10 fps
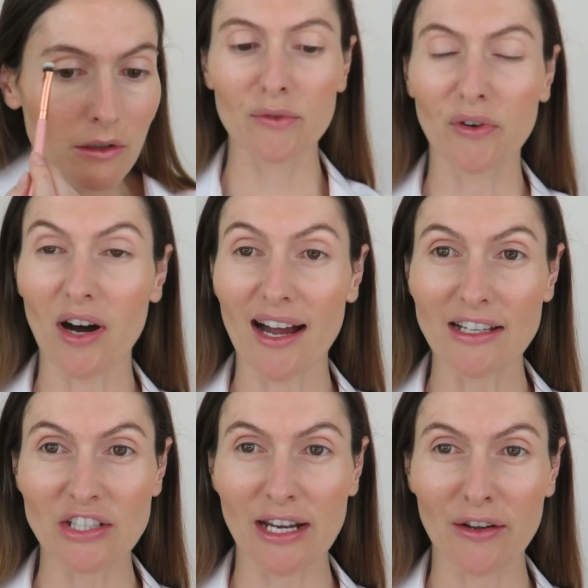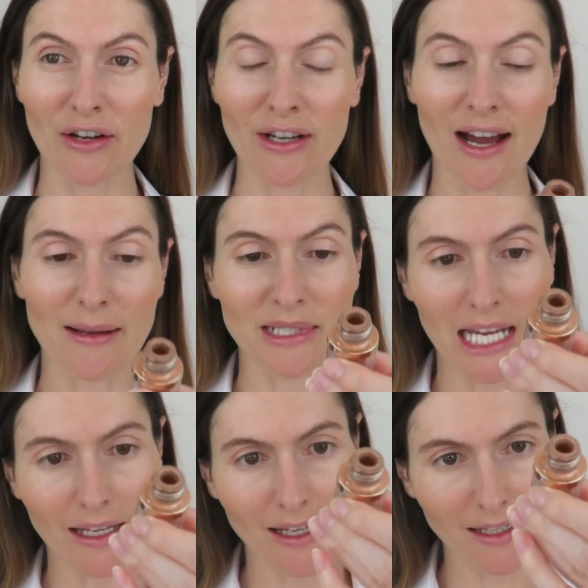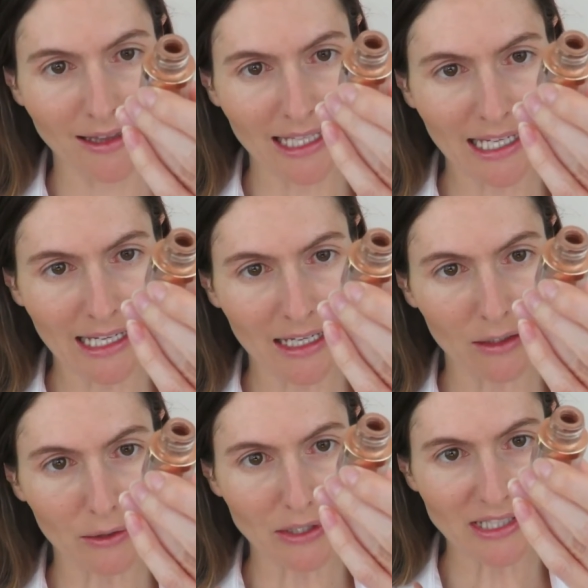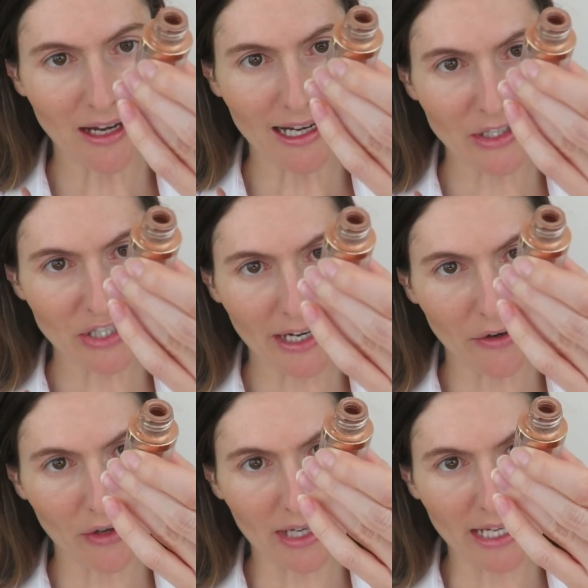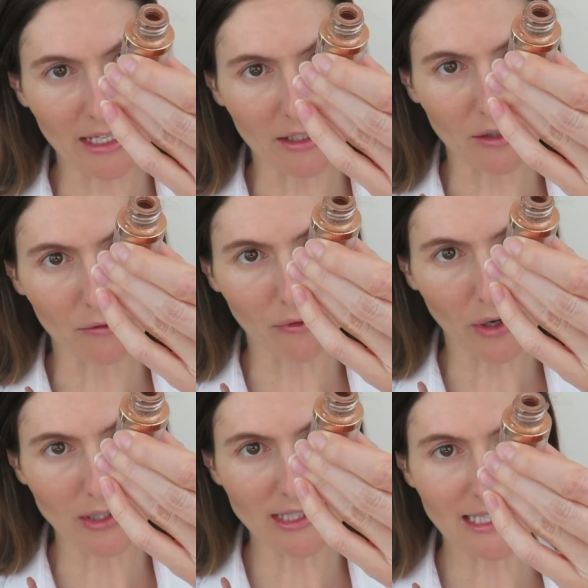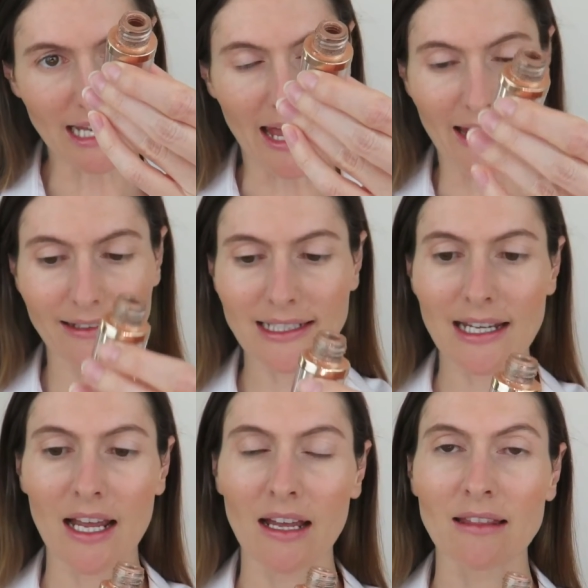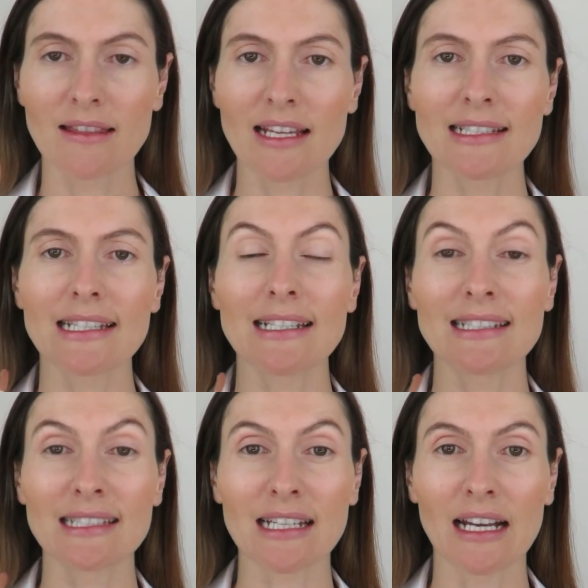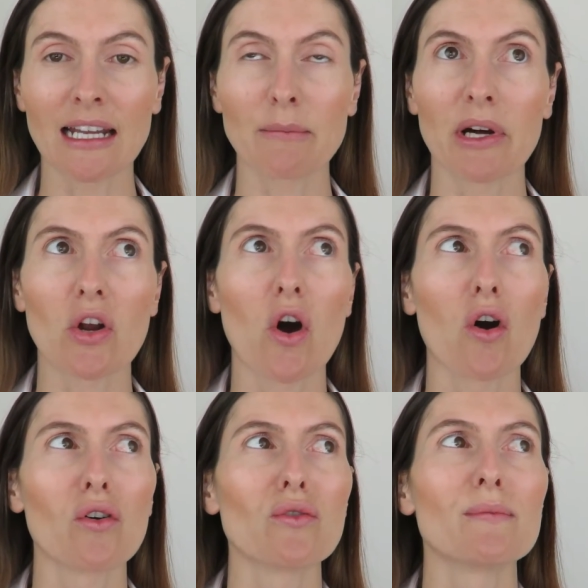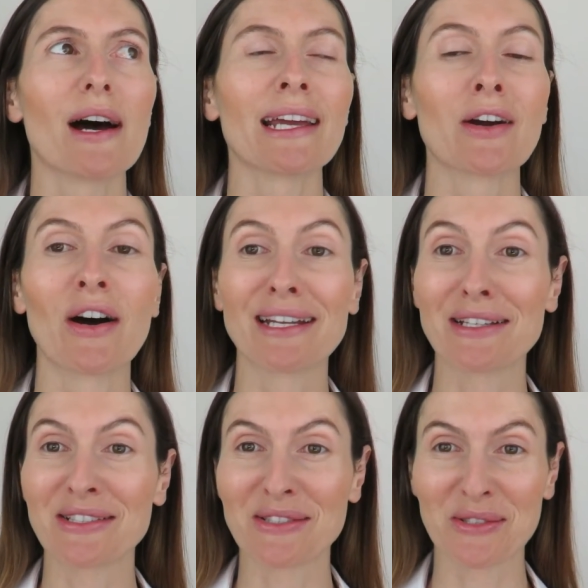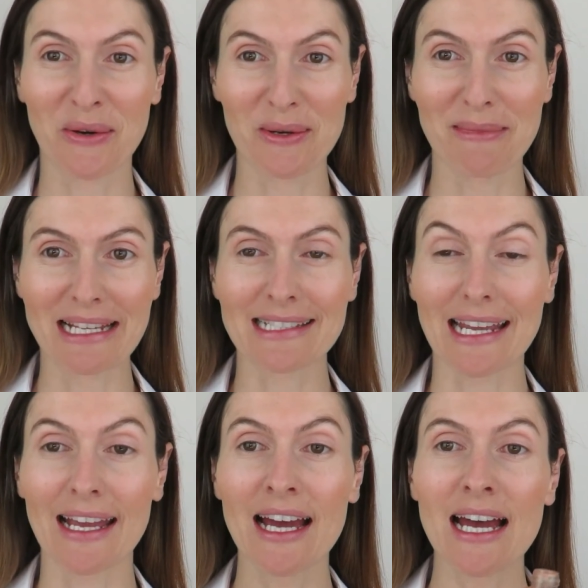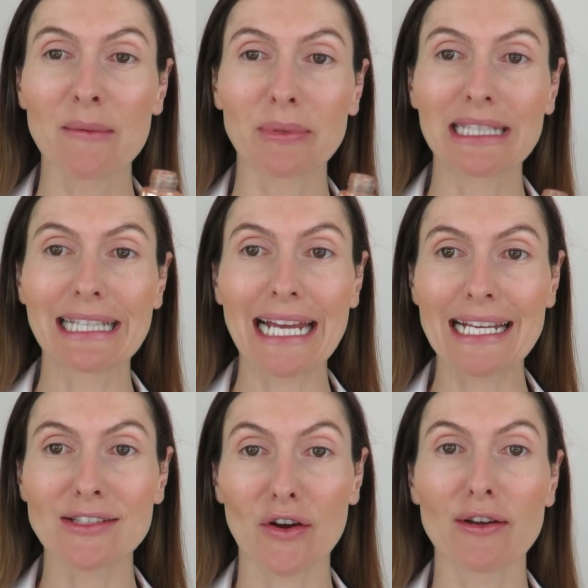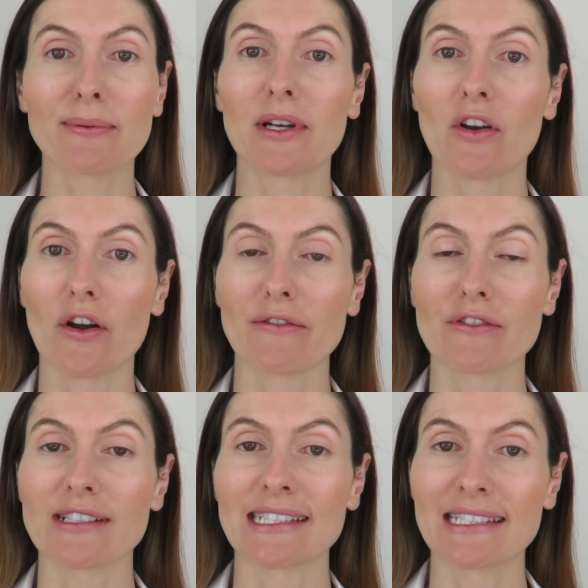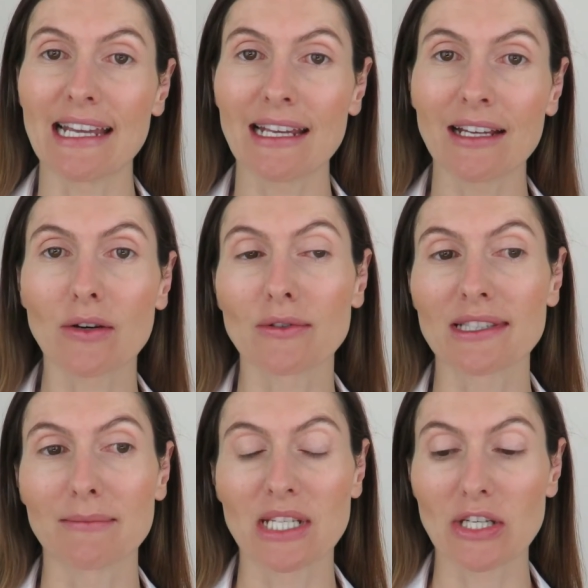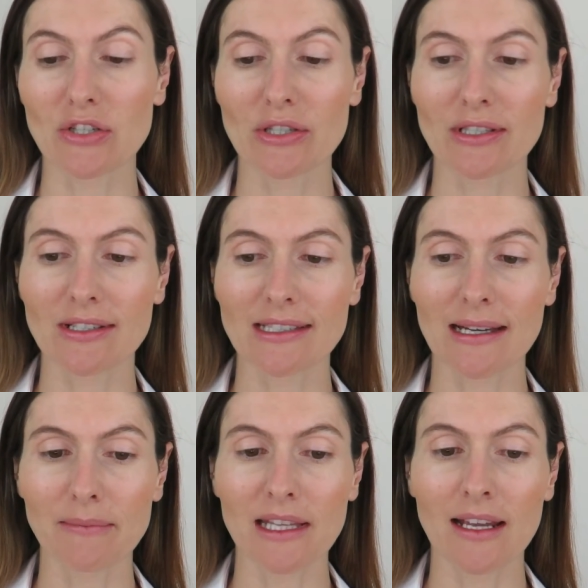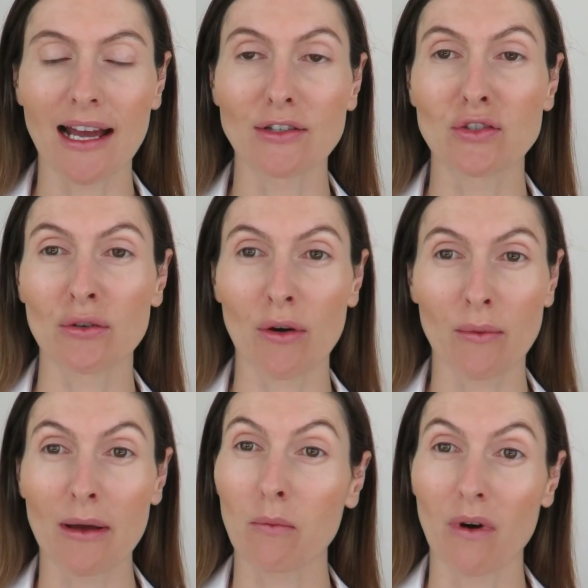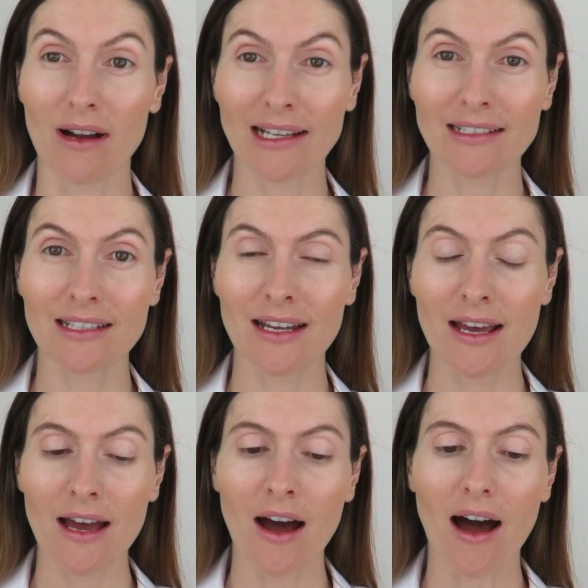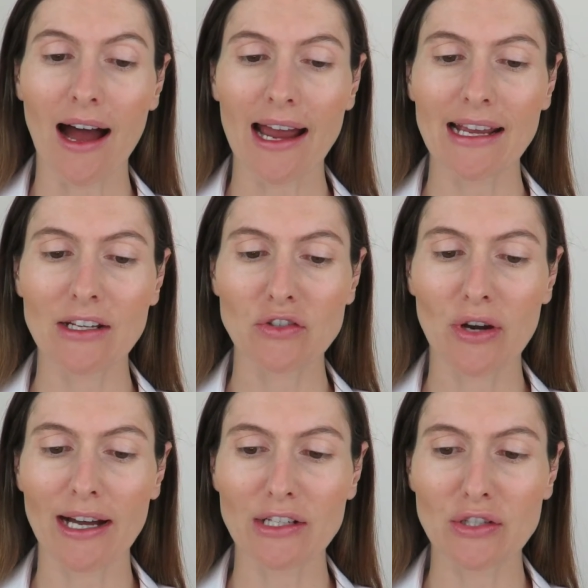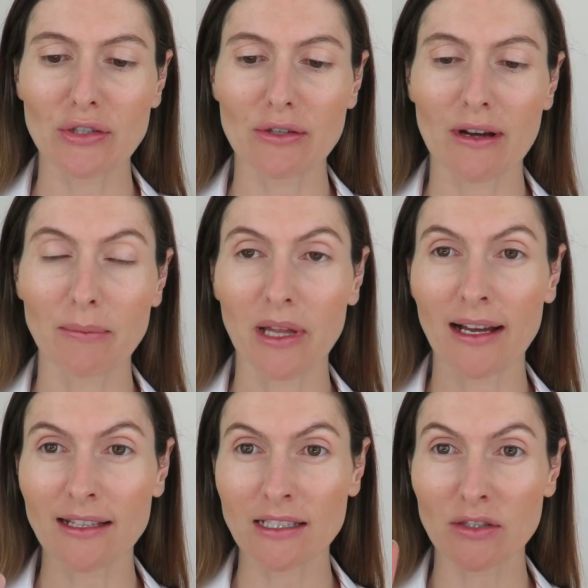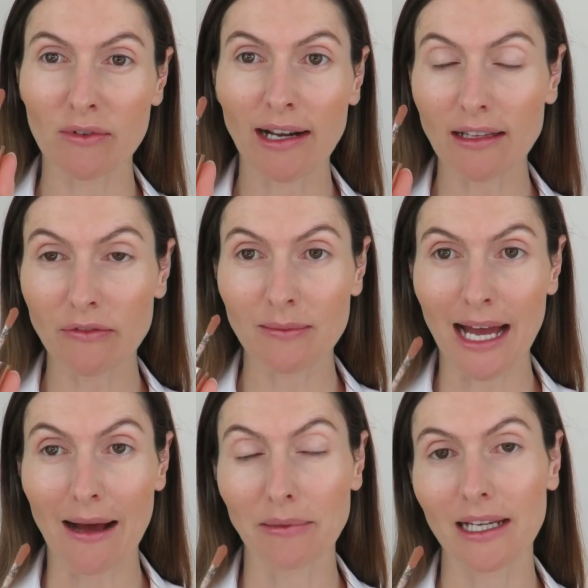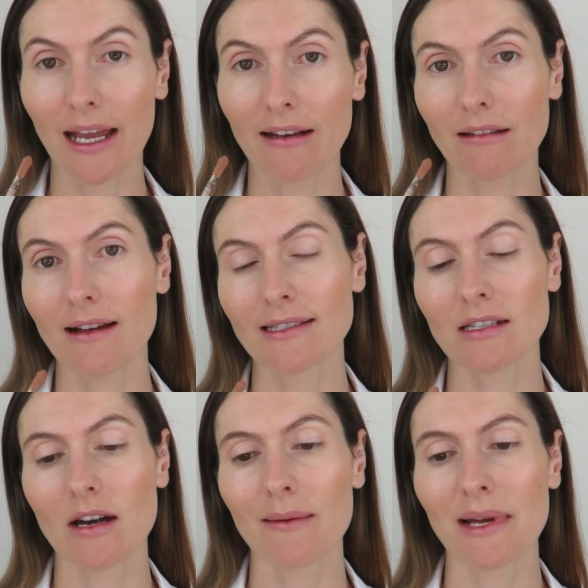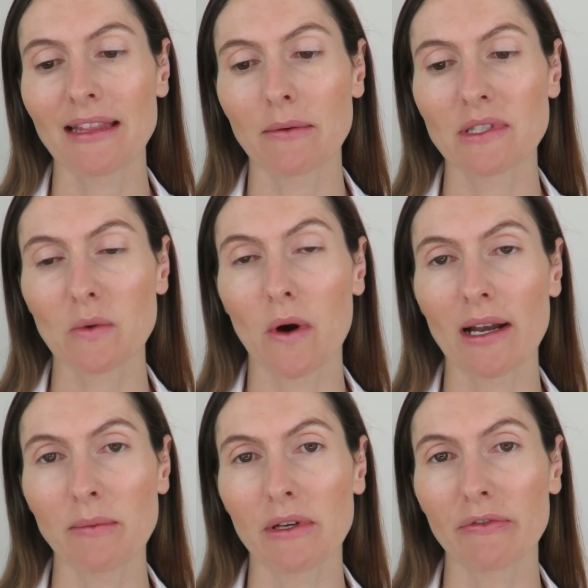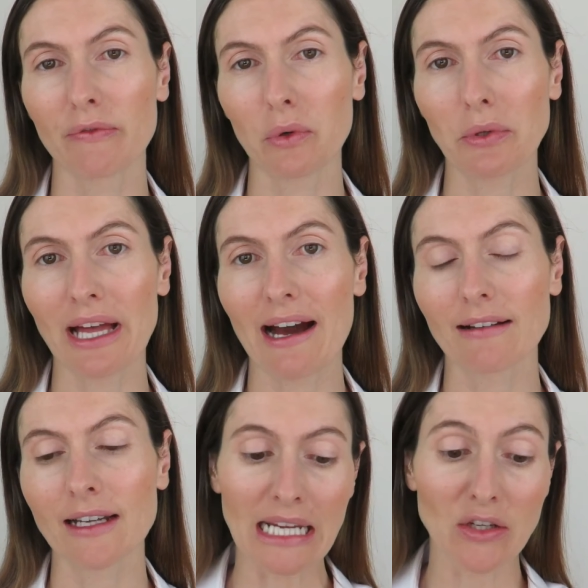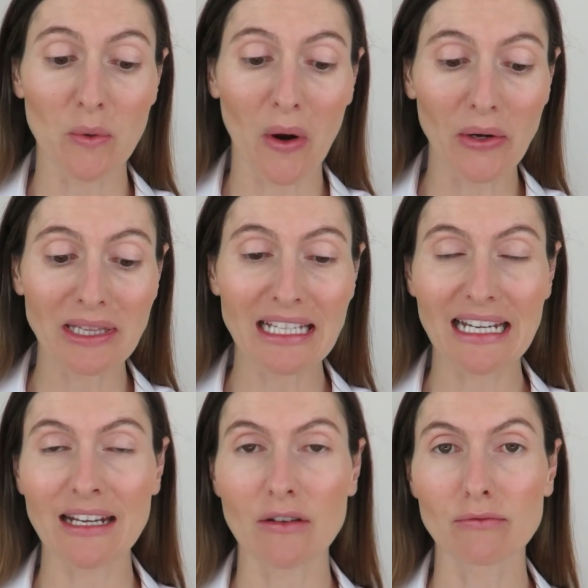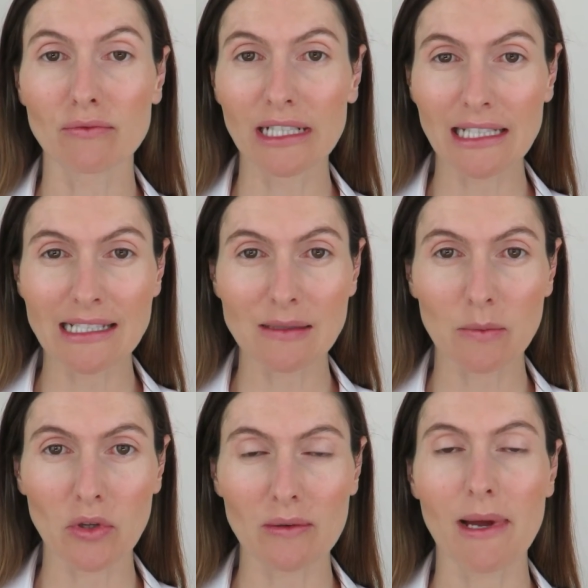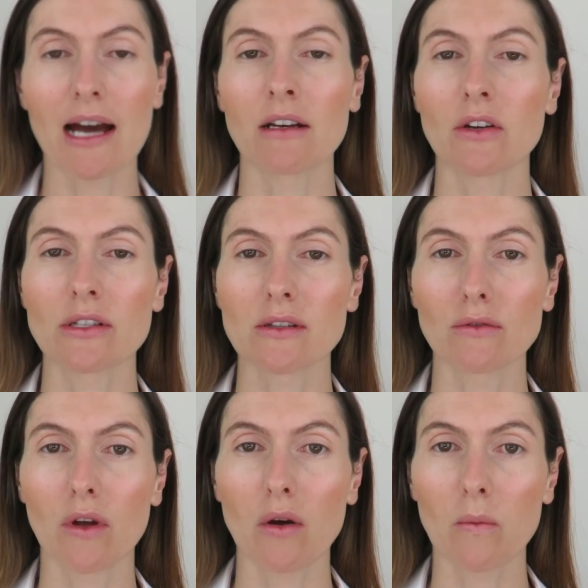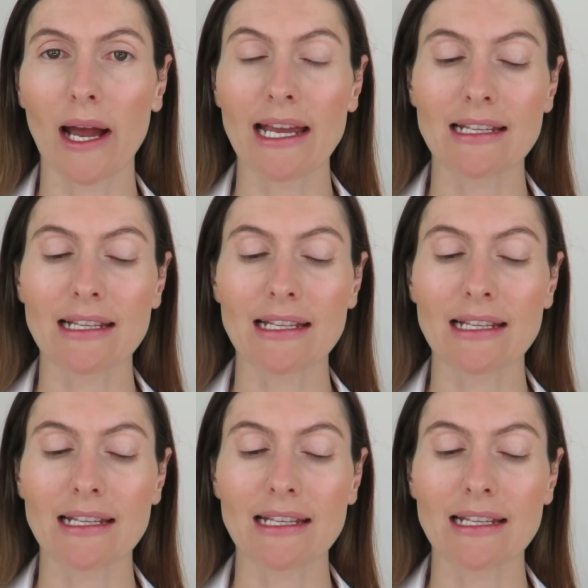For eyeshadow, I'm taking the loose eyeshadow in Rose Sand. This is stunning, but oh my God, it is so messy. Please open it over a sink or some tissues or something, and do not wear white. I tried to apply this directly from the applicator last time and there was quite a bit of fallout. You only need a really small amount. It goes a long way.